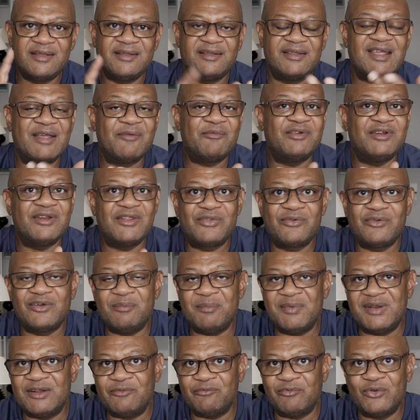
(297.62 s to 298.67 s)
Get rid of the 30
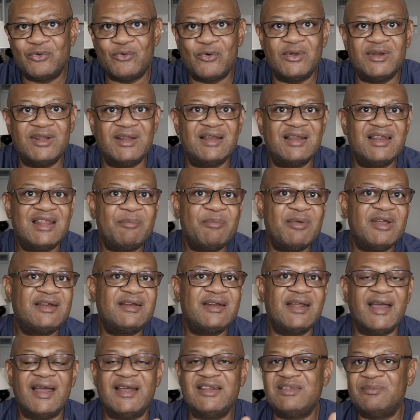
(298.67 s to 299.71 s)
minute recording
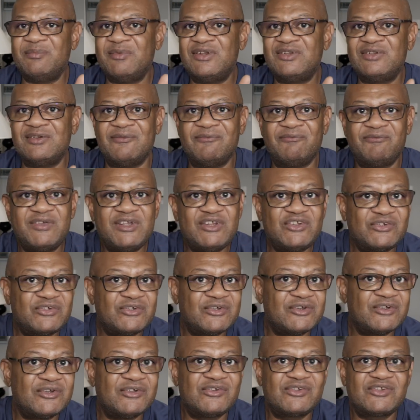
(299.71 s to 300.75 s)
limit, add some additional
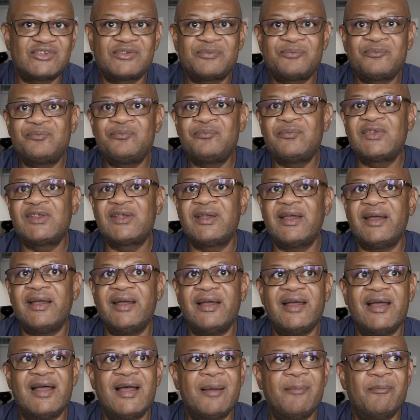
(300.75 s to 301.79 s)
features.
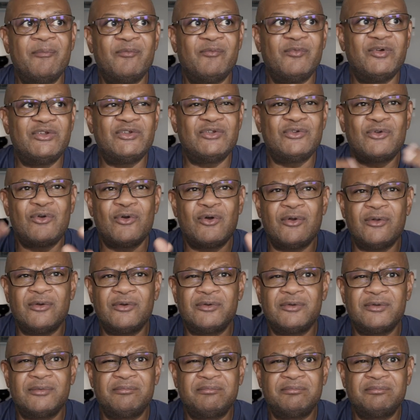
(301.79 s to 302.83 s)
Um, what's it
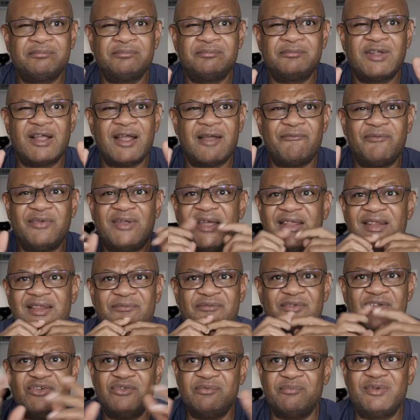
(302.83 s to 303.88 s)
called? I forget the
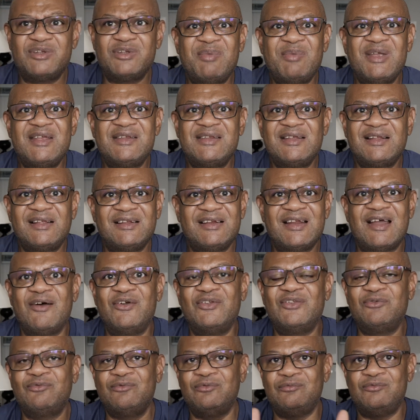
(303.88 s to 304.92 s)
feature, basically allow
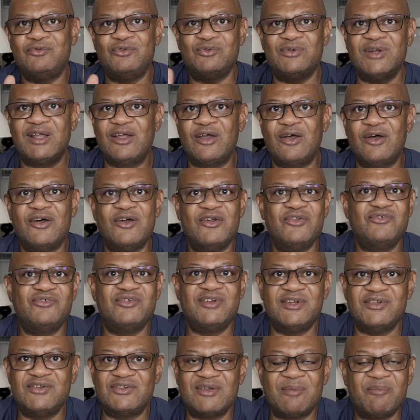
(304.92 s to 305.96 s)
it to do like a hundred
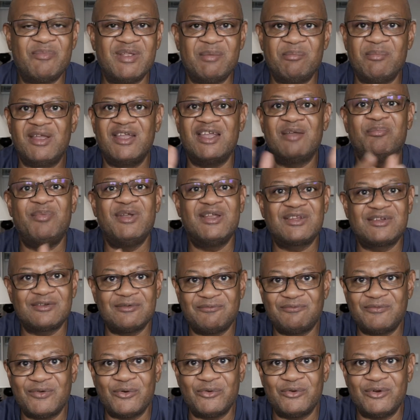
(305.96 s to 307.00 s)
and something megapixel
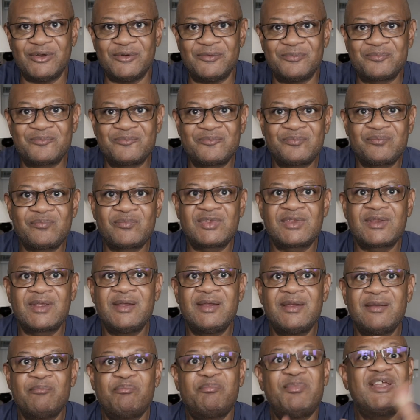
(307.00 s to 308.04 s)
photo.
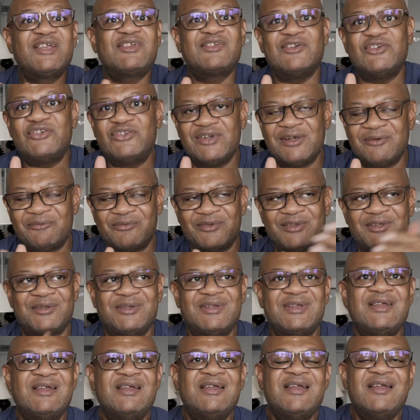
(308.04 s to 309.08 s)
Pixel shift.
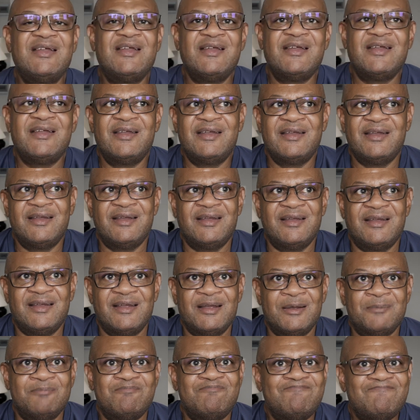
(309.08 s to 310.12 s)

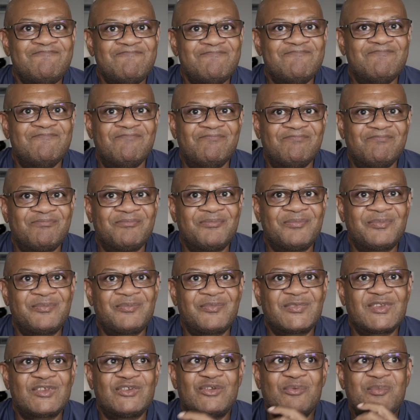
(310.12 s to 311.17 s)
Hmm.
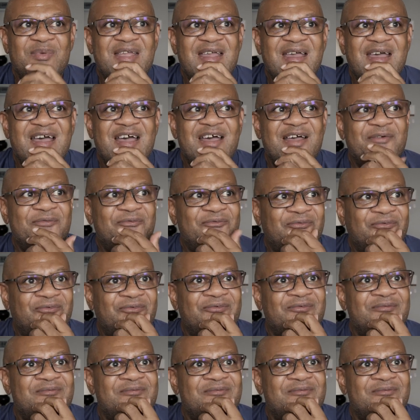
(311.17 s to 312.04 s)
So we have